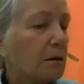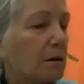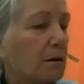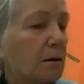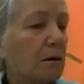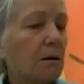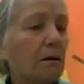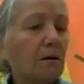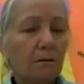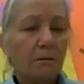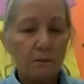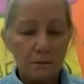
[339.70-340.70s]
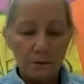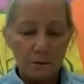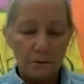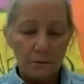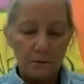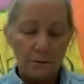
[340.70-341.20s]
And
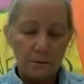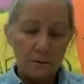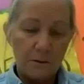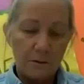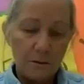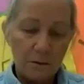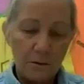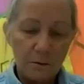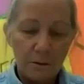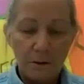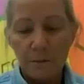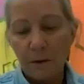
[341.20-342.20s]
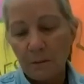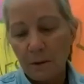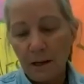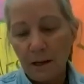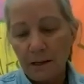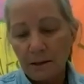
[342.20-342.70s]
make my
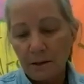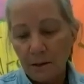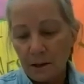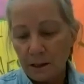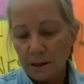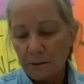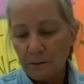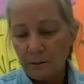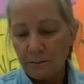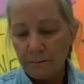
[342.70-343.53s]
last lines.